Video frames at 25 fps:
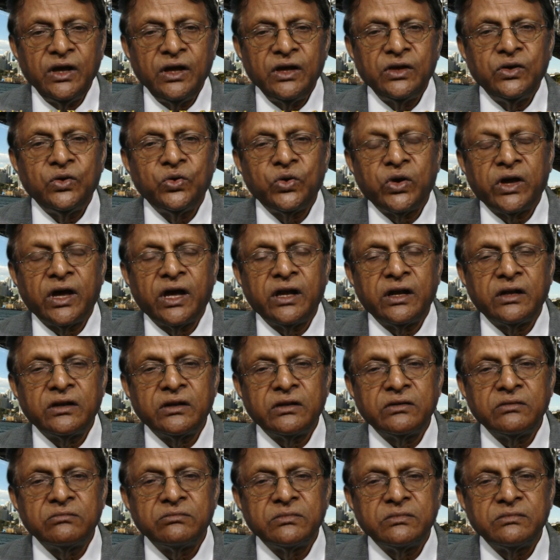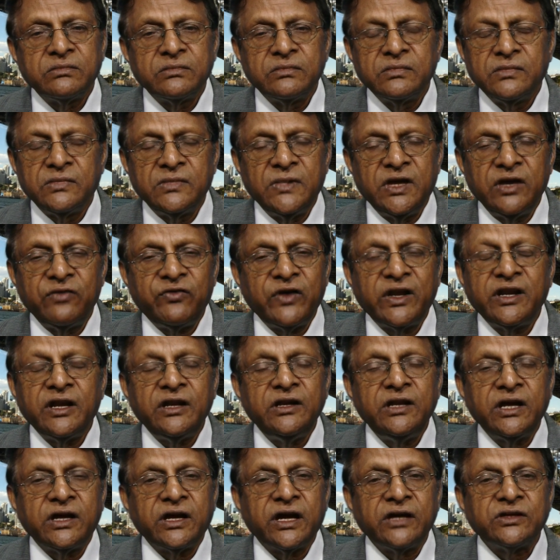You can give an
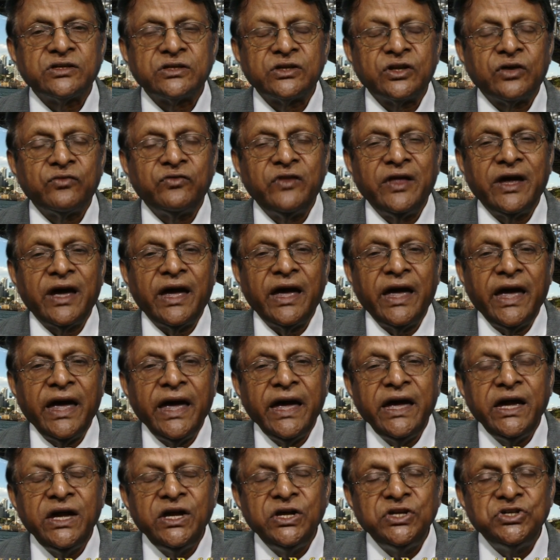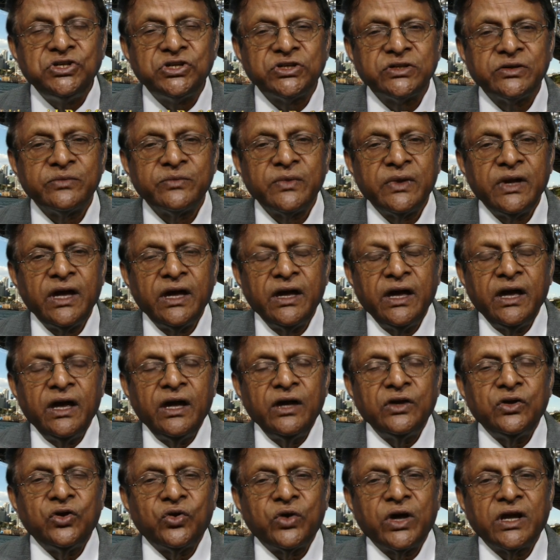indication of their age.
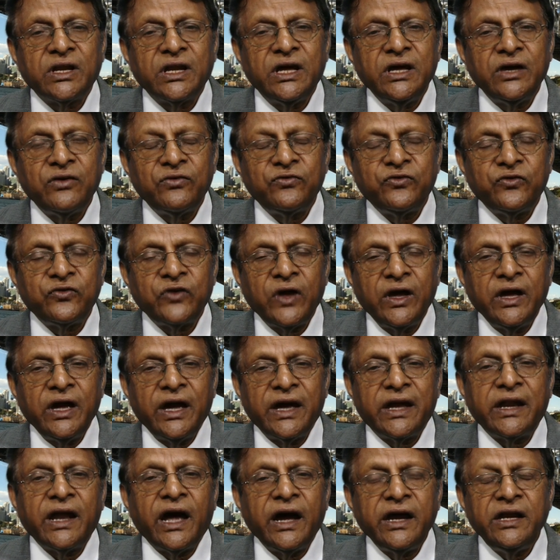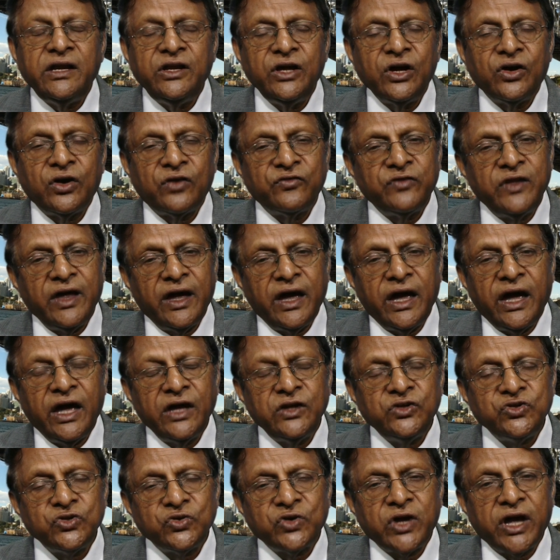You can give an idea of their
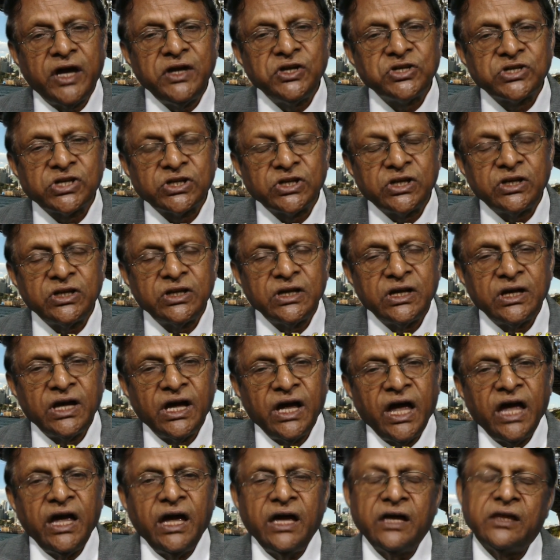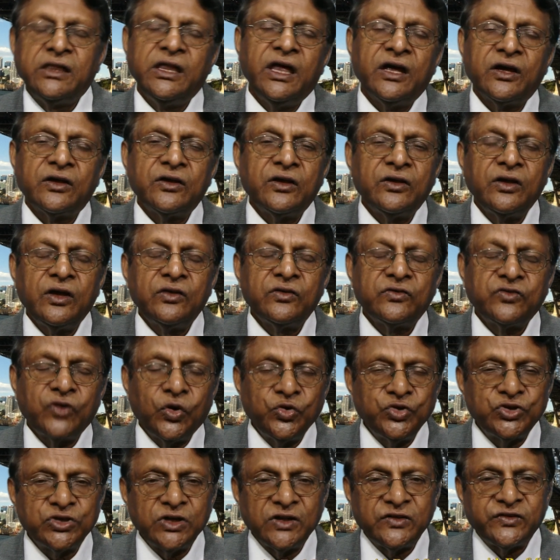education, their
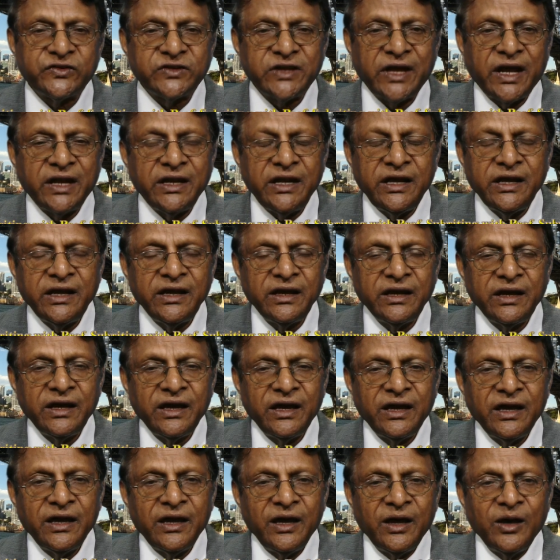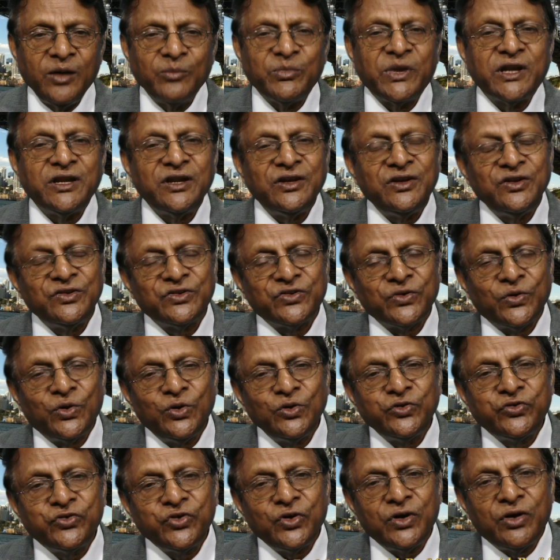social standing. But it is
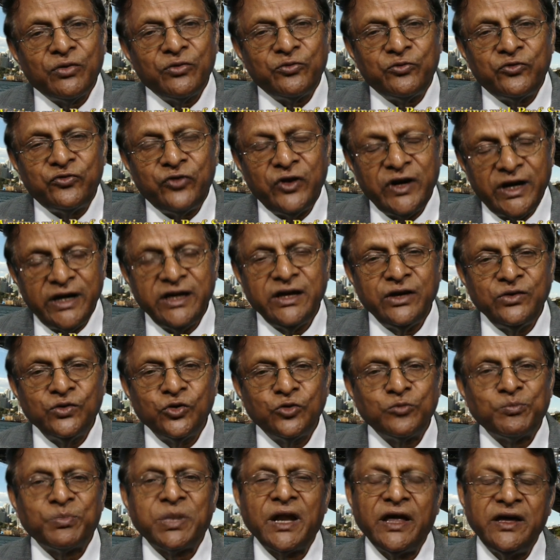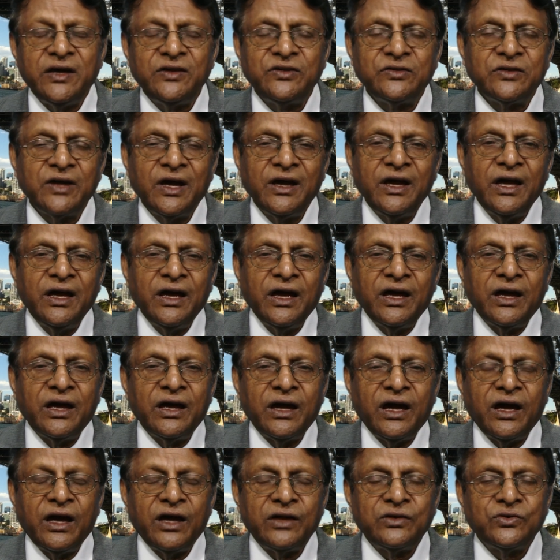also a very good place
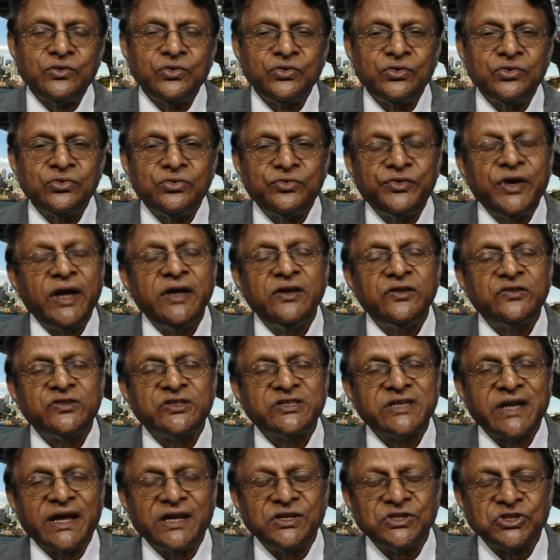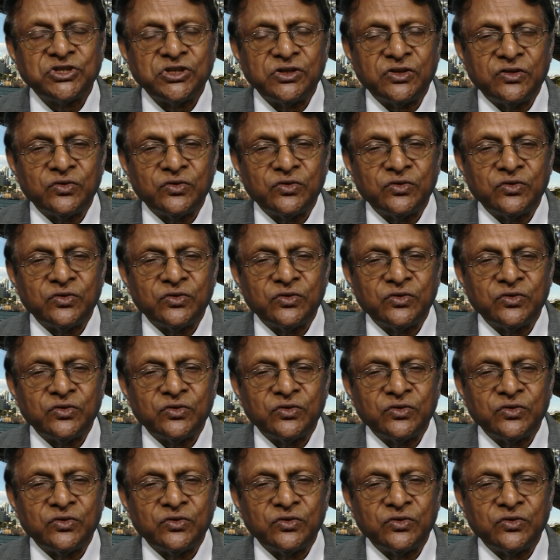to raise tension.